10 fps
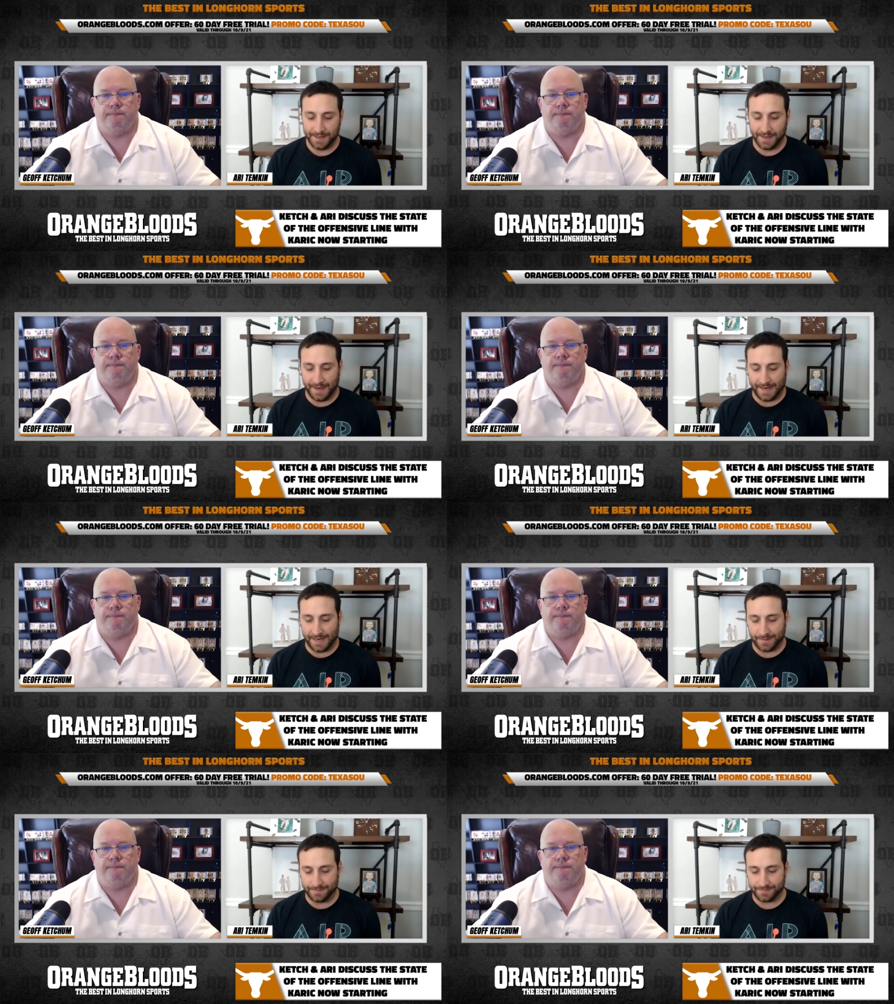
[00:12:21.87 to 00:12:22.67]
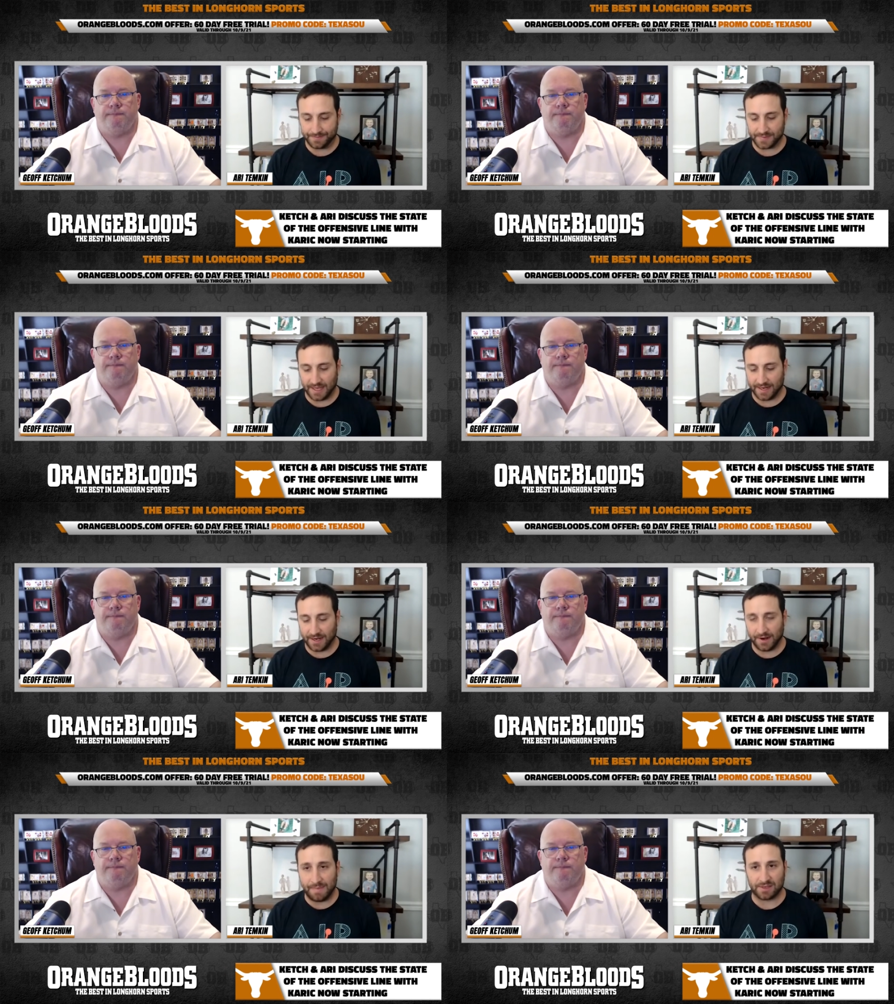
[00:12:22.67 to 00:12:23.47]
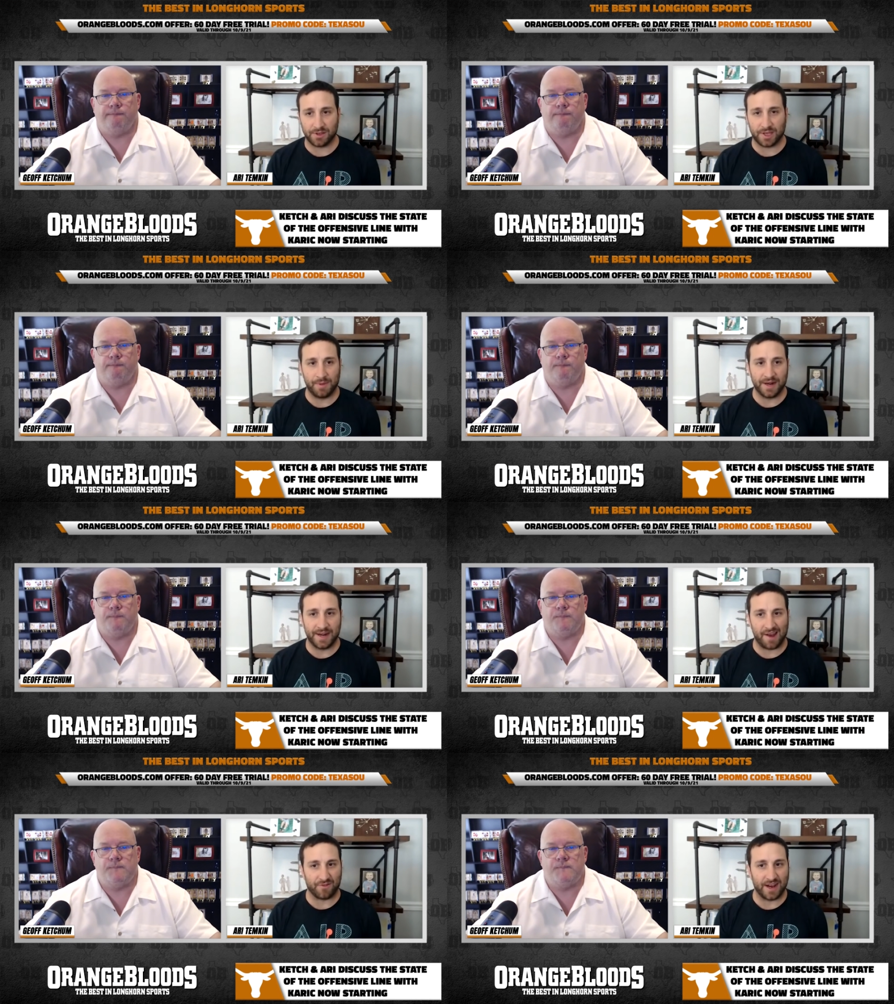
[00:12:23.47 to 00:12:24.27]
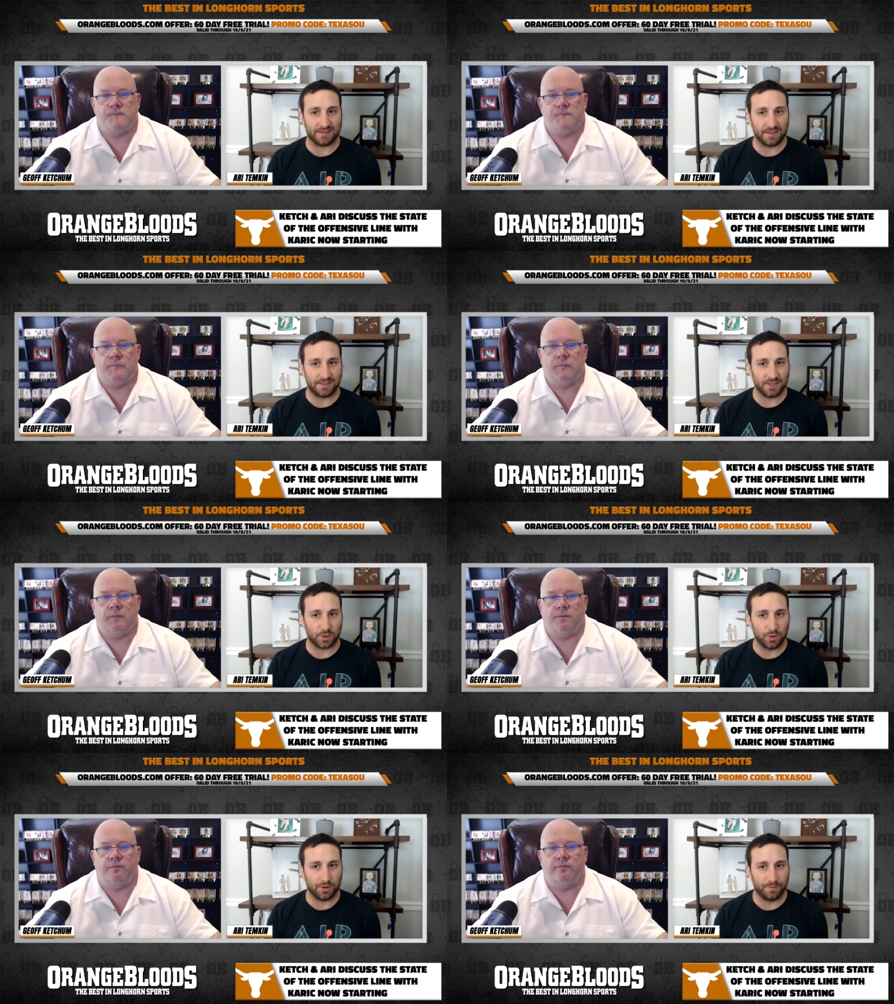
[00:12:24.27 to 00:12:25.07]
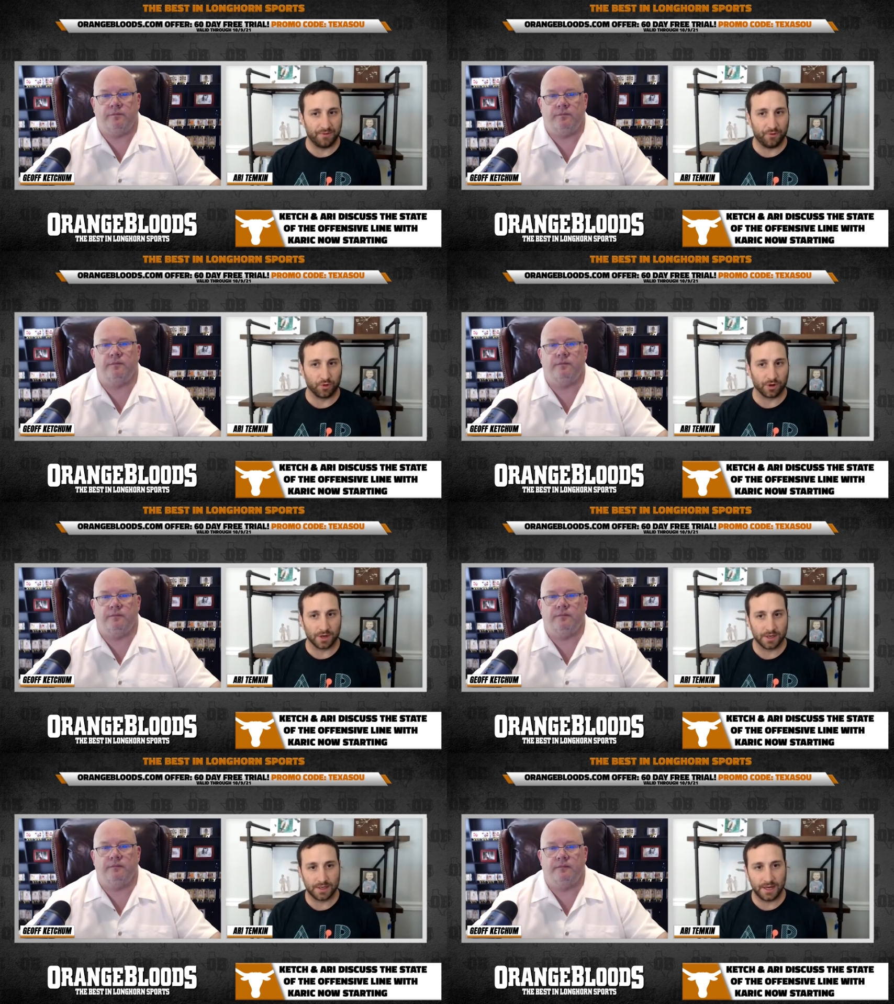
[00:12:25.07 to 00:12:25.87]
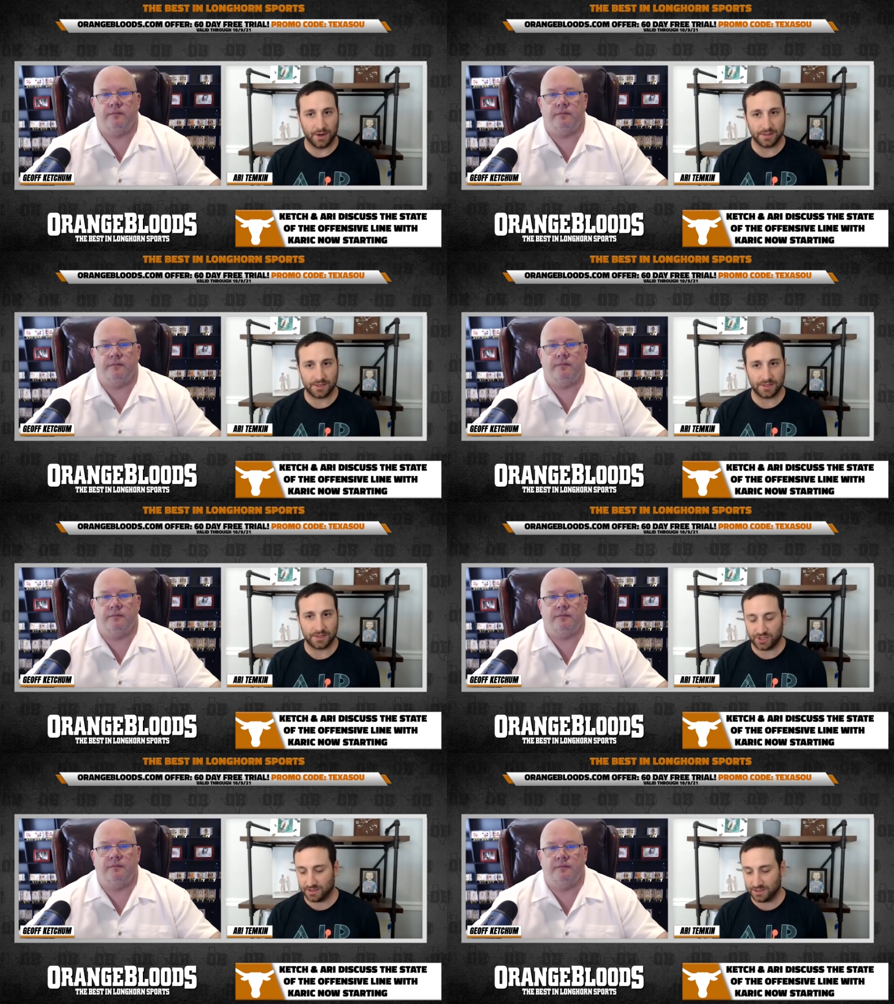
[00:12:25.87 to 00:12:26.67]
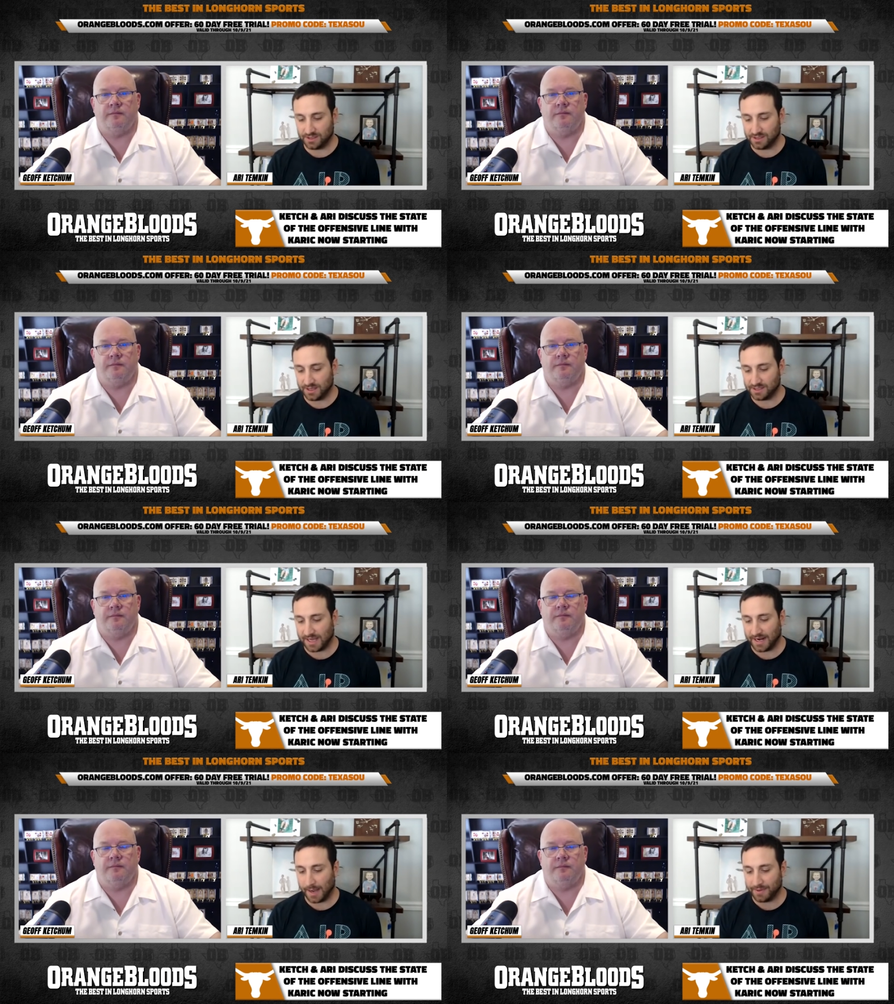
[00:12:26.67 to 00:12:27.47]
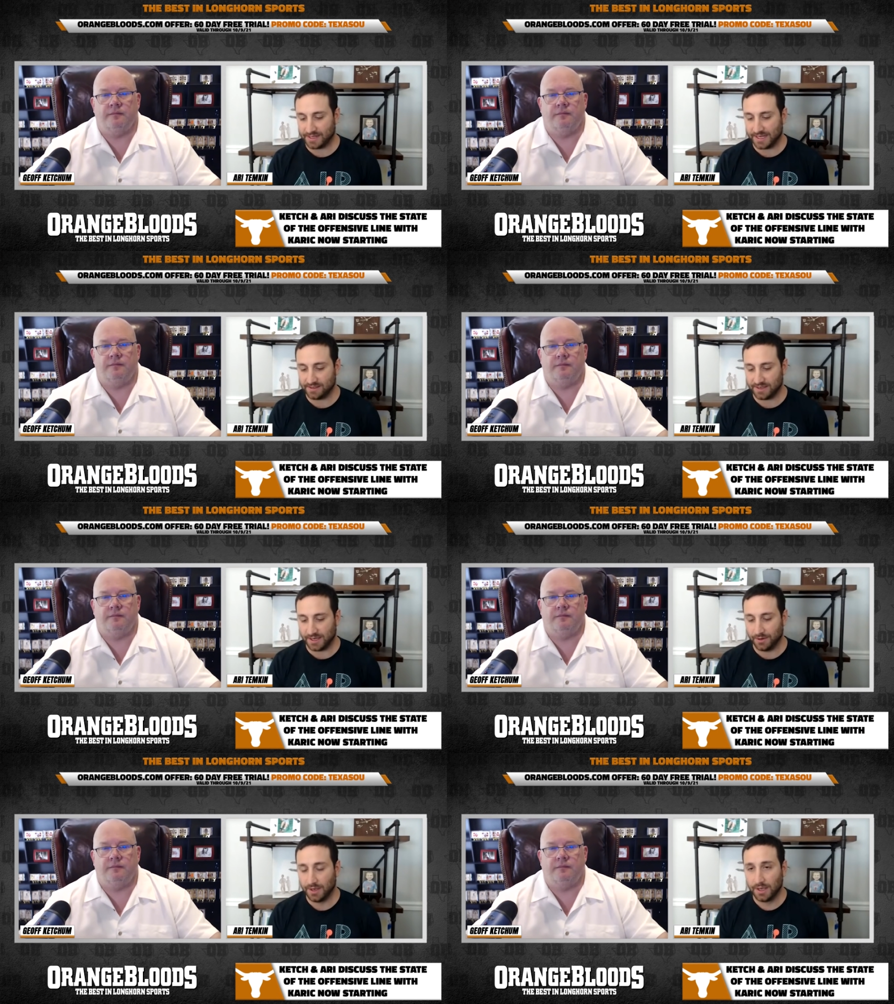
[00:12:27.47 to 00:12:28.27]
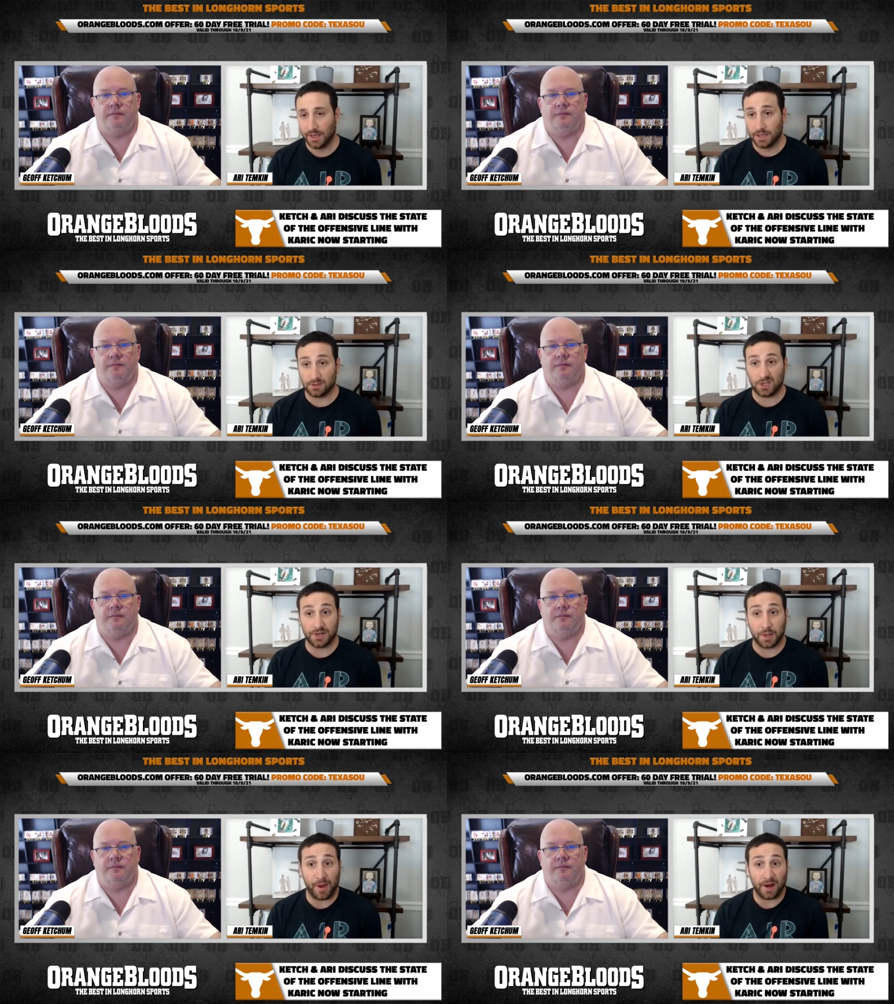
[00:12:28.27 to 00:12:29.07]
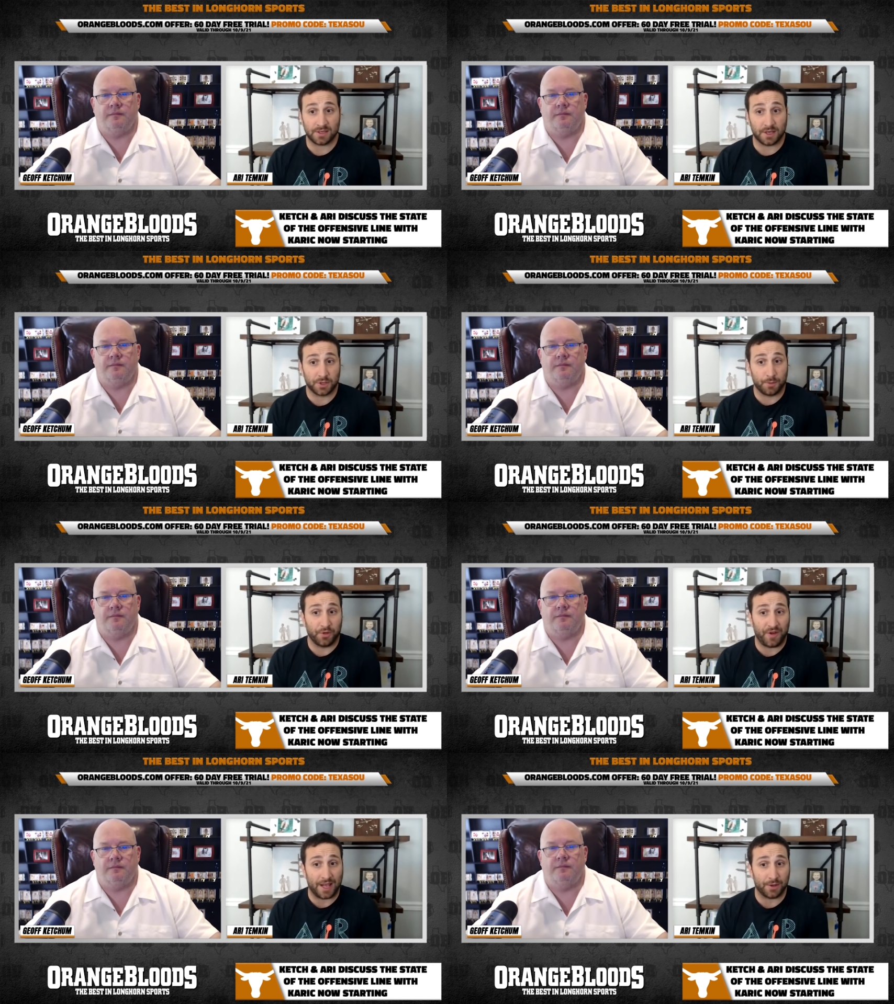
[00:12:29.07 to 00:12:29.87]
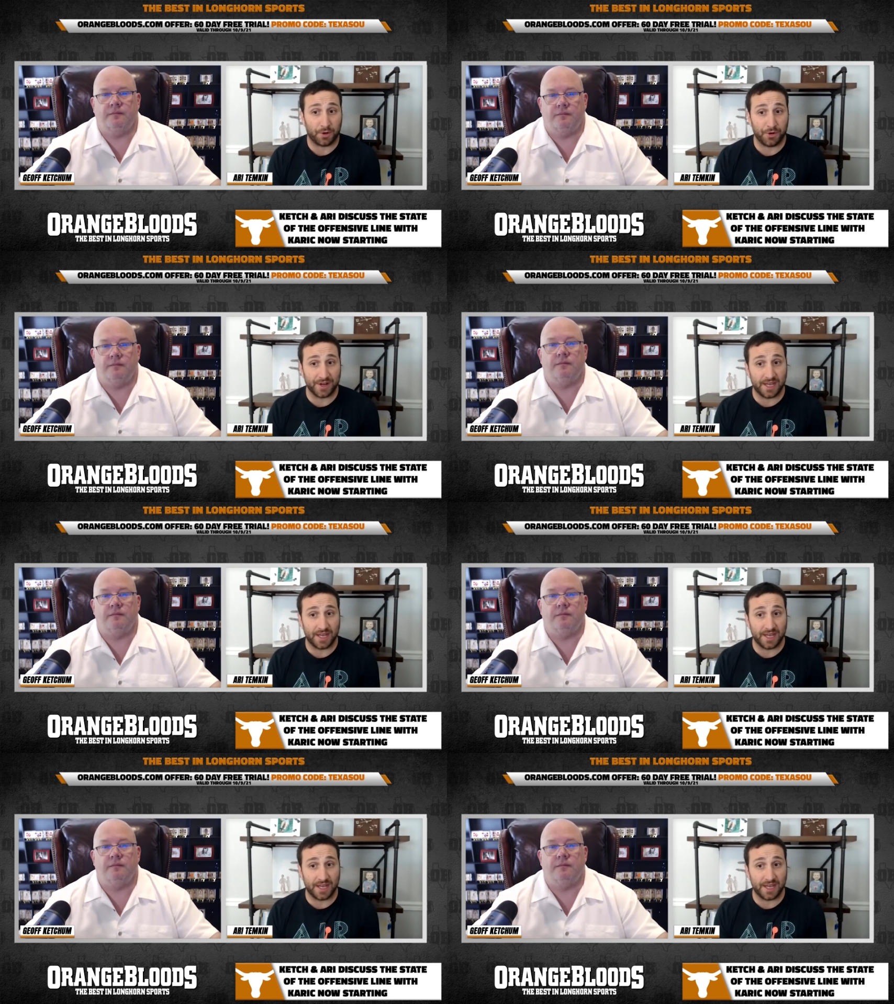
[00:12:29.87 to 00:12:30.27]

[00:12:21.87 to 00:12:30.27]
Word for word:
Speaker 1: um, and you know he basically committed to every SEC school before you know essentially s- setting up at TCU. So it's a good comparison because they're both highly recruited